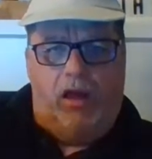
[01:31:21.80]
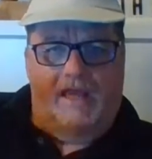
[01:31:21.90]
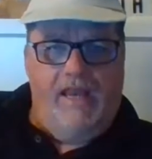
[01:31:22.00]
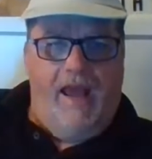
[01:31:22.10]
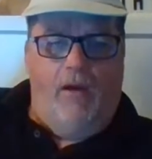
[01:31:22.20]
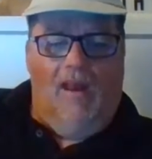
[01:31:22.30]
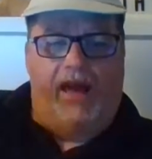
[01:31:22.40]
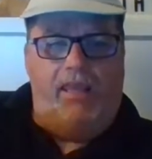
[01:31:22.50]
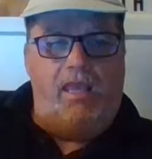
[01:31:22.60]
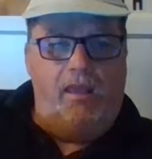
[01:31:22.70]
canal
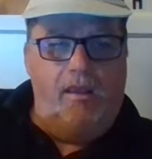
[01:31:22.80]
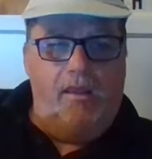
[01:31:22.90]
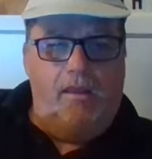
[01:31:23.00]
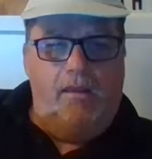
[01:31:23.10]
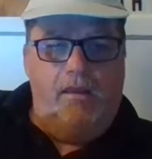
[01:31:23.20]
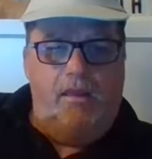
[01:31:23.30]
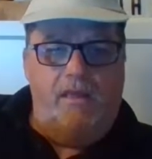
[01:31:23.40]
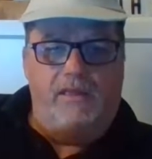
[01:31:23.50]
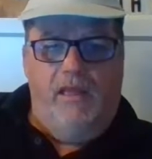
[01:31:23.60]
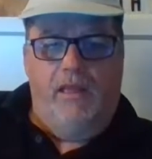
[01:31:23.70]
lake,
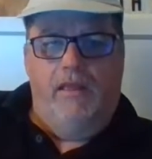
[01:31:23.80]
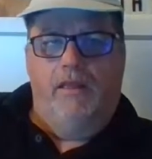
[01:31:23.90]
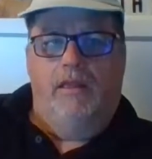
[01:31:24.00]
isn't it?